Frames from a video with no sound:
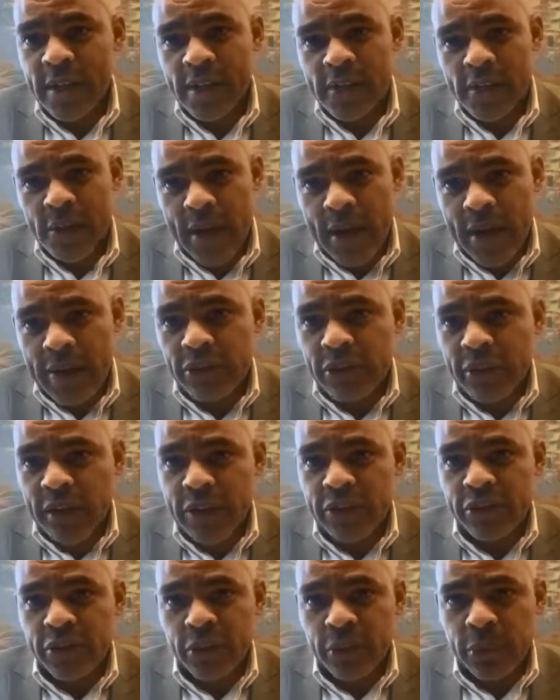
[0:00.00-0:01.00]
So
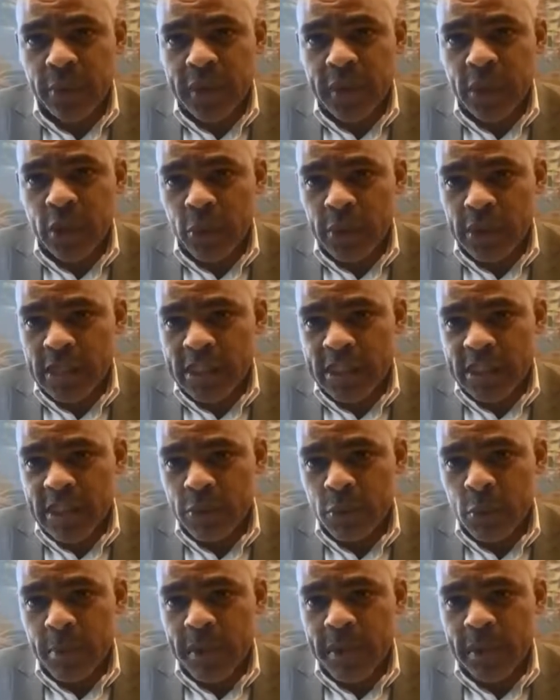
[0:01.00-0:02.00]
educational
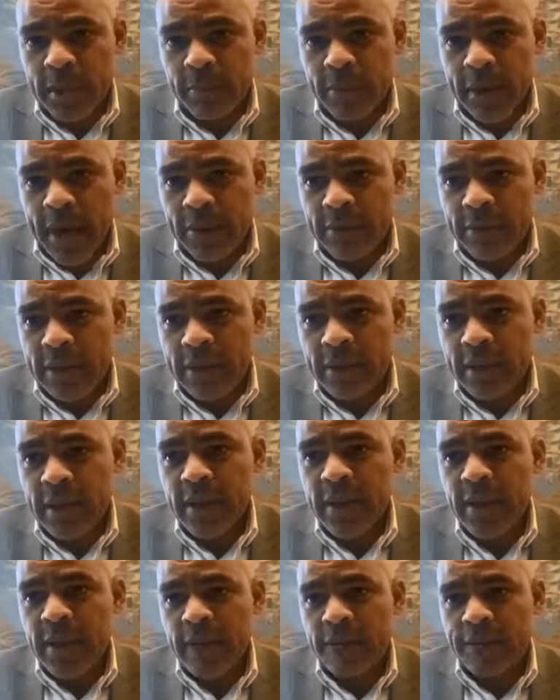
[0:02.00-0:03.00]
inequalities will be compounded,
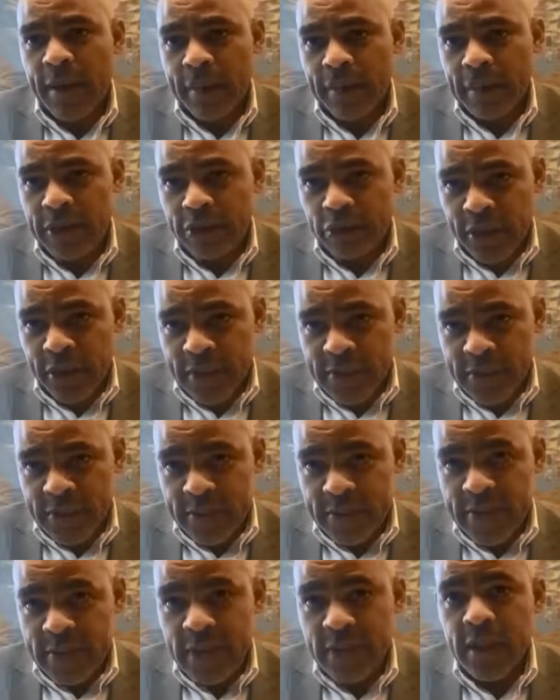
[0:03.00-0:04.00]
family
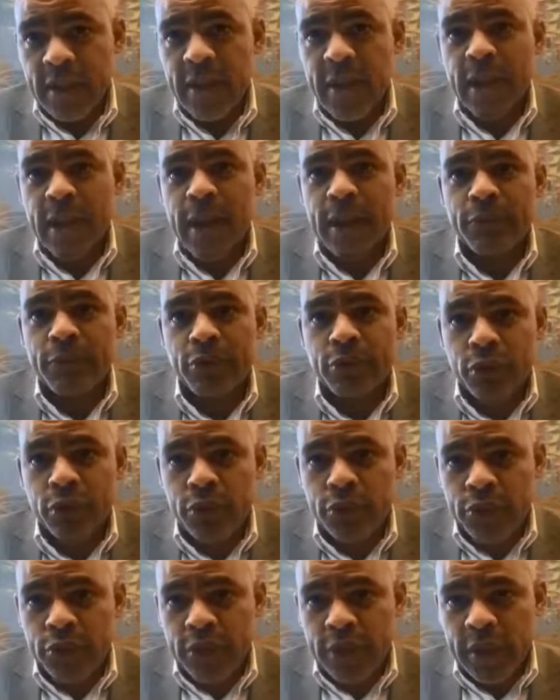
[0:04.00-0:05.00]
stresses, um,
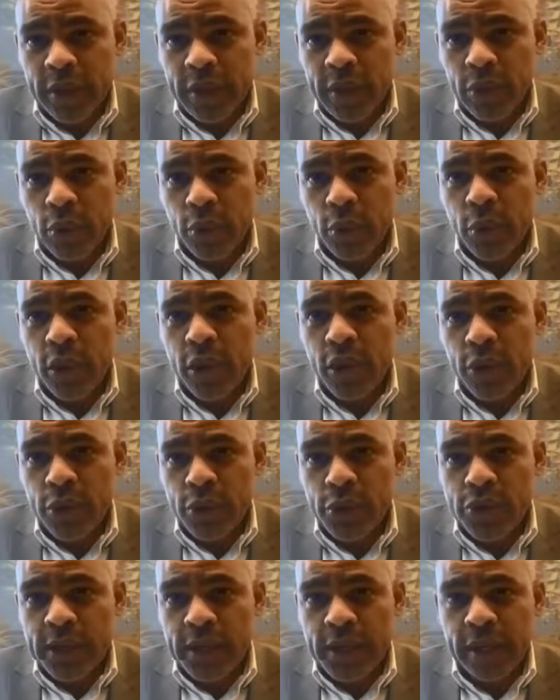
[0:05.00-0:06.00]
children who are
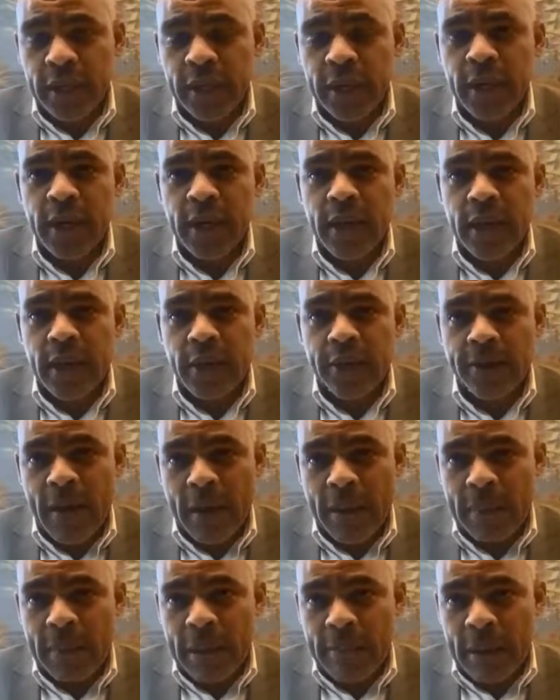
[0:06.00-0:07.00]
losing uh,
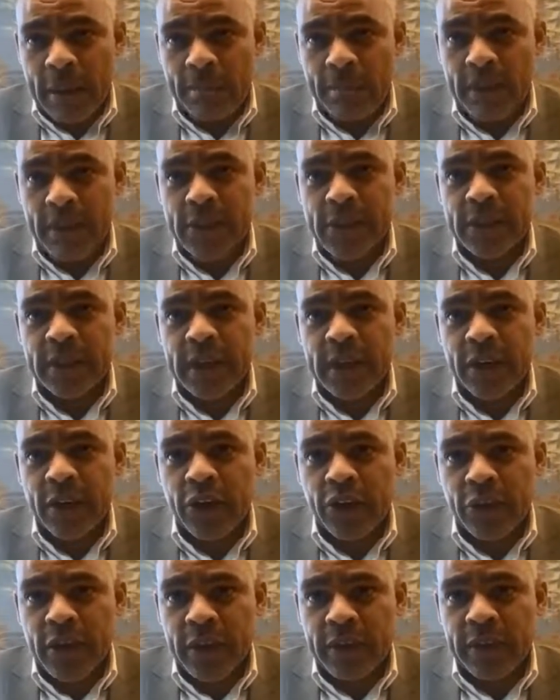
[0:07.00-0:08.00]
family members and then
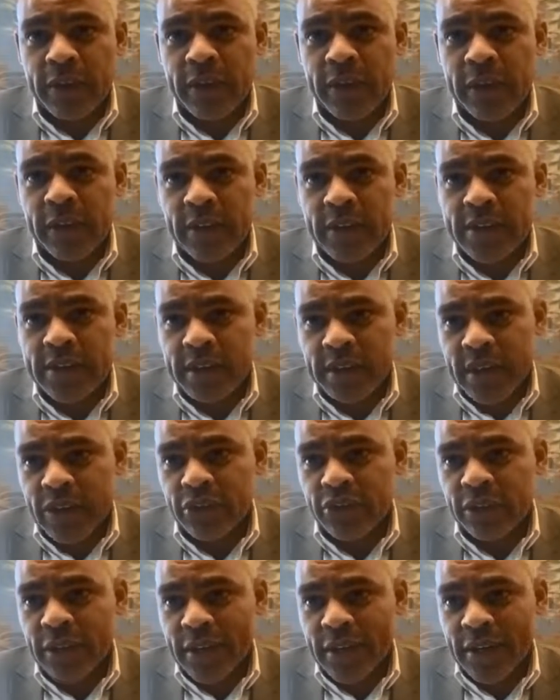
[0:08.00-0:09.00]
grieving in
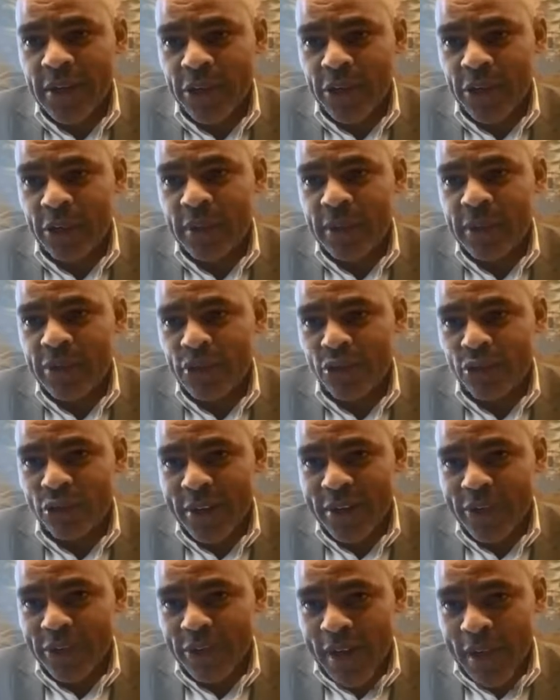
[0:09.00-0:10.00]
isolation in the home with a
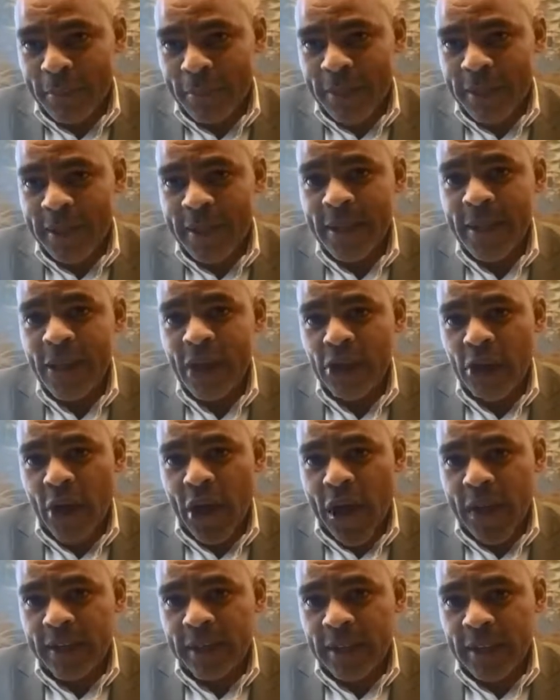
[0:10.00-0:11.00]
stressed family, not
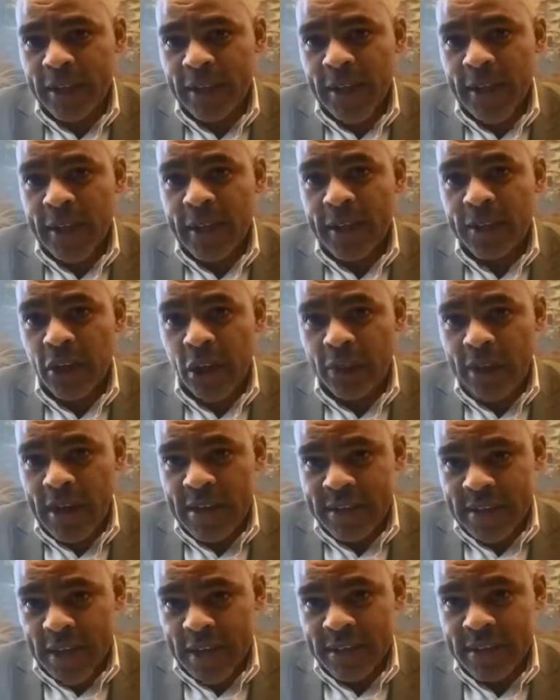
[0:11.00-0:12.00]
having uh,
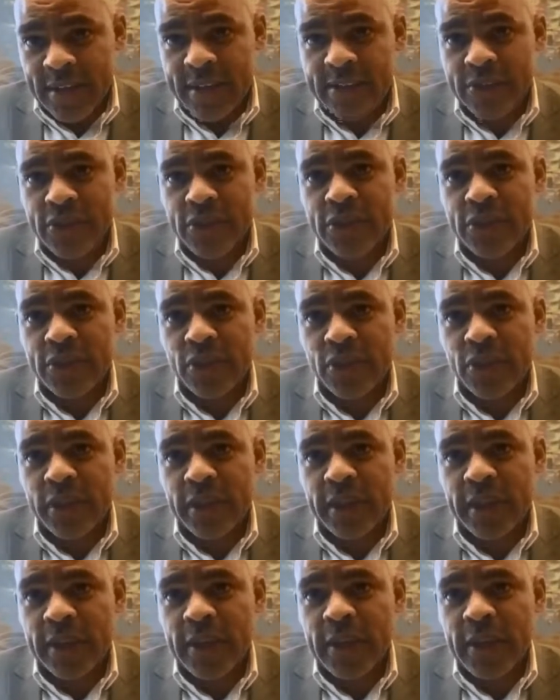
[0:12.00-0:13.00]
direct access to
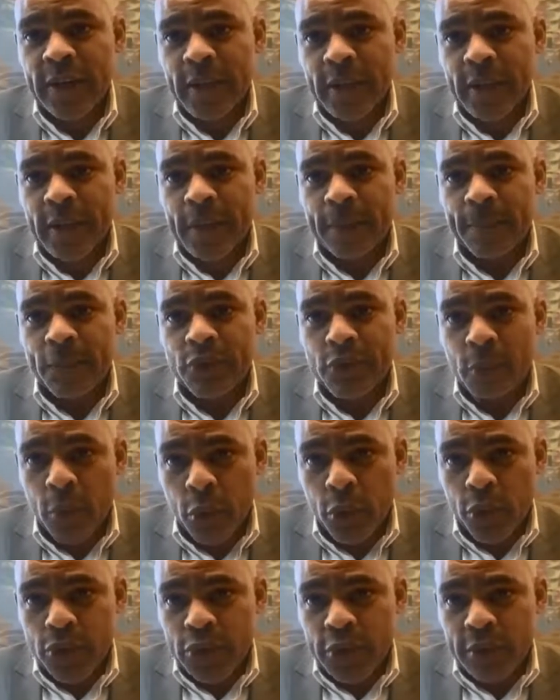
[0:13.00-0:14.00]
the um,
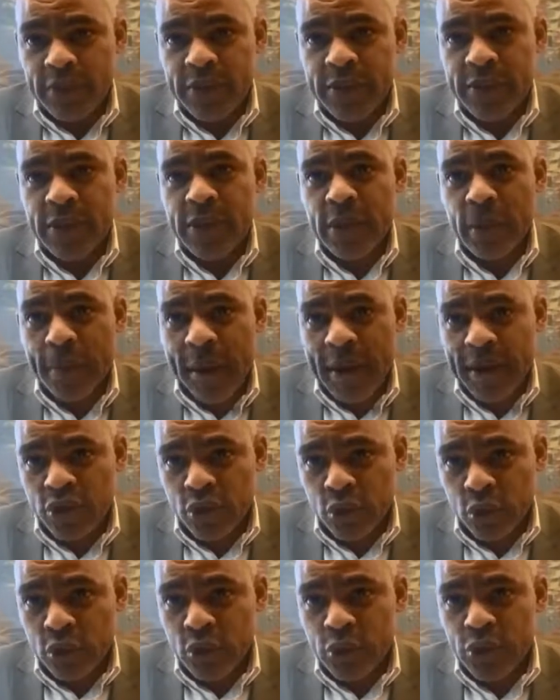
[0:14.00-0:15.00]
support services, the
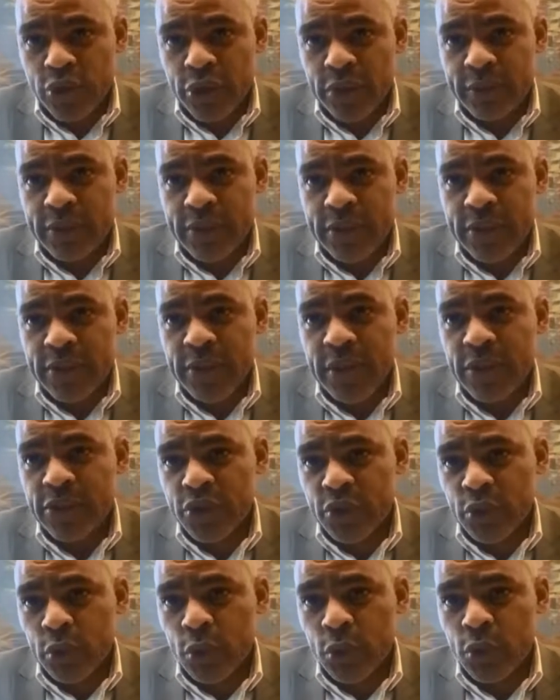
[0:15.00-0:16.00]
pastoral services that
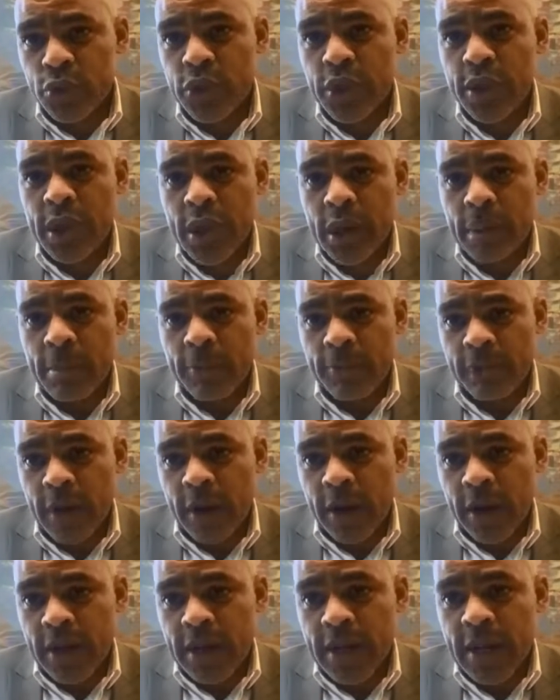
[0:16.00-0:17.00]
schools
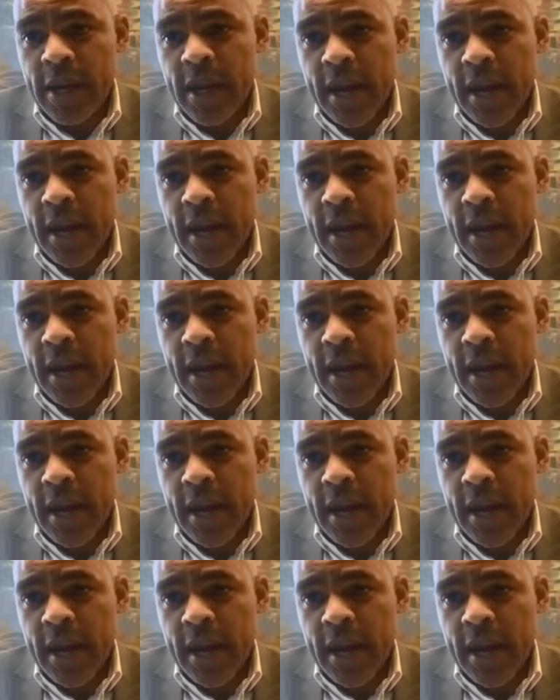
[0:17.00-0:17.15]
provide.